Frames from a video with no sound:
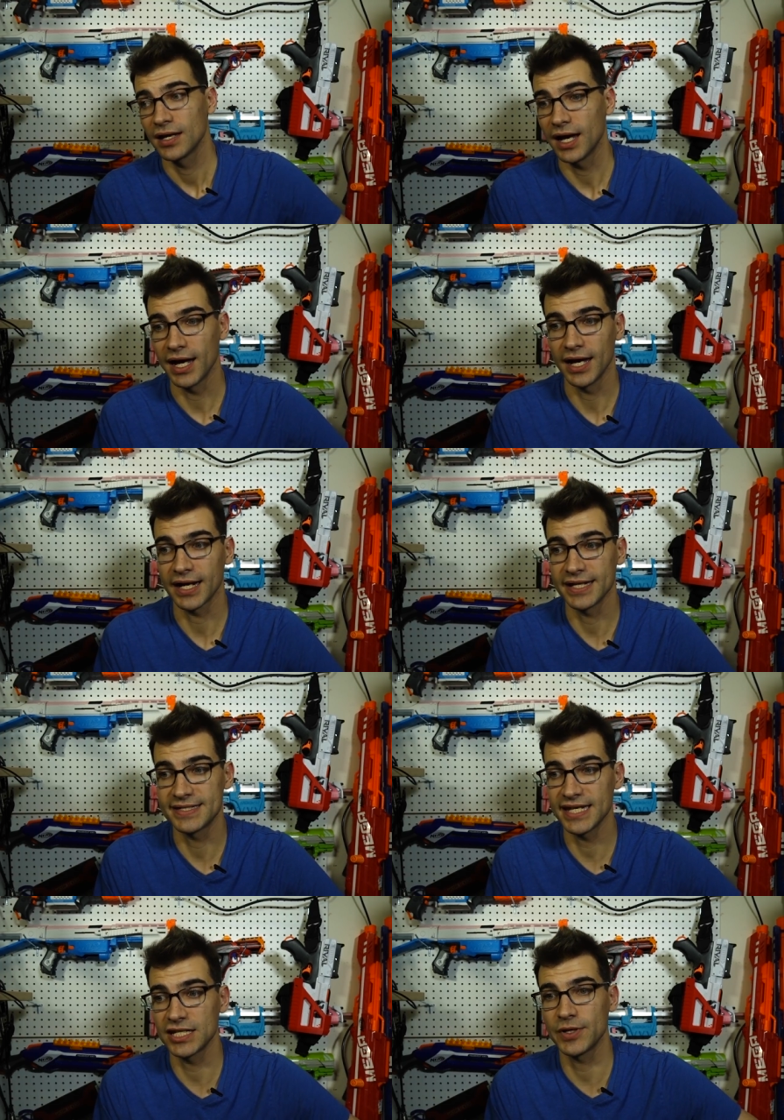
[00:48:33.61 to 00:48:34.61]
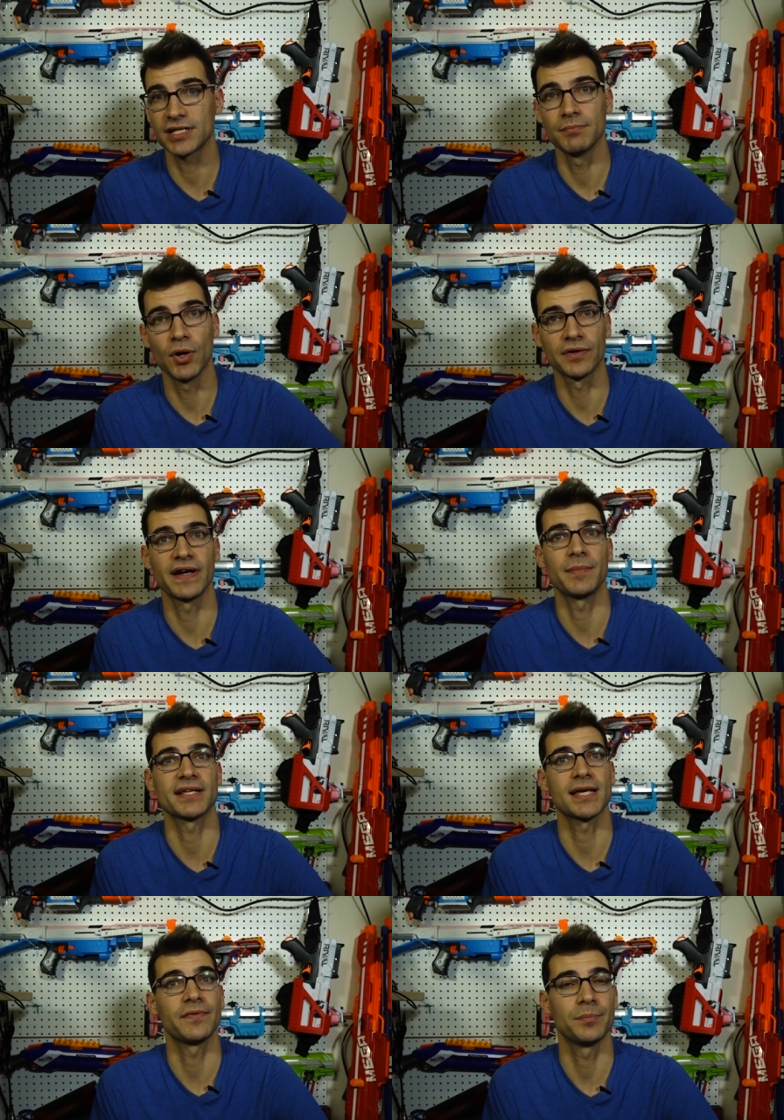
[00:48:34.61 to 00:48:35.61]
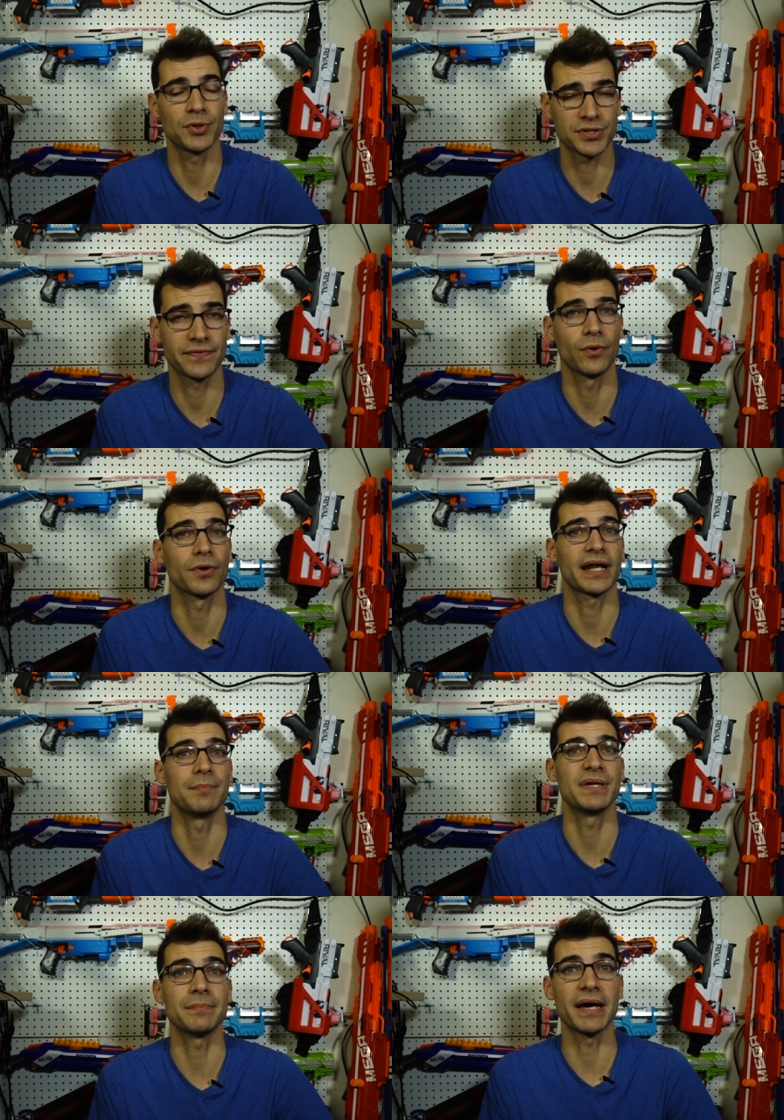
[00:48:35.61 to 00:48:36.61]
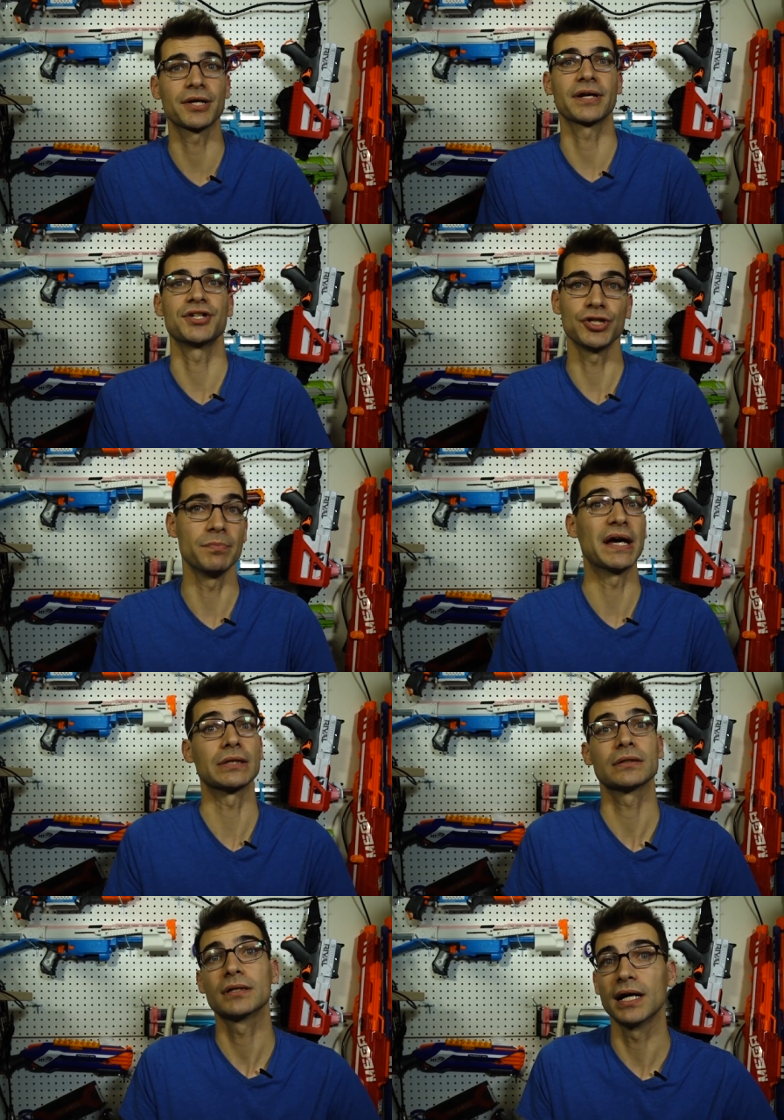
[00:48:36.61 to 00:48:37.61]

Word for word: uh, continuing to motivate myself and push forward and be better and do better.